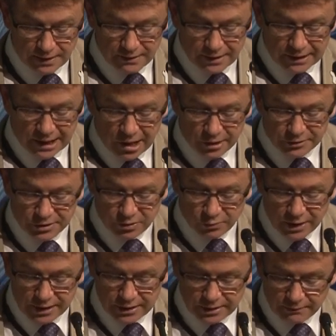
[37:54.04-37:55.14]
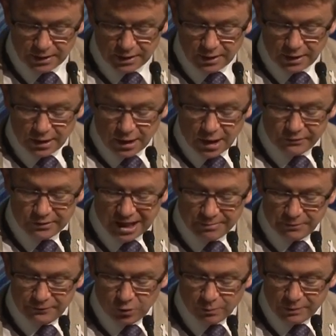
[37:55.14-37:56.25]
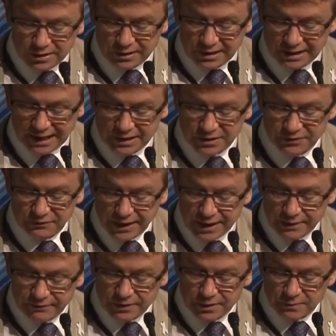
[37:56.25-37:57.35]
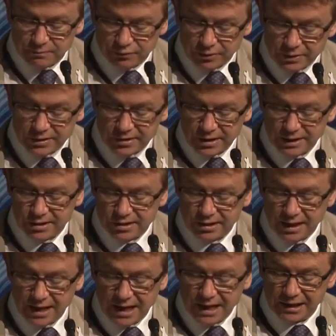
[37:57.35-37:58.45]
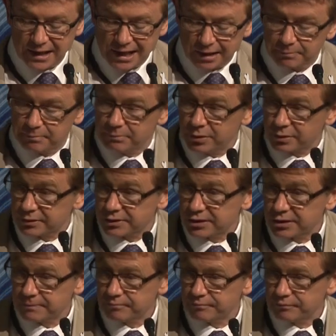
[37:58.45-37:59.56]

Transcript: The current suite of key performance indicators favours process and outputs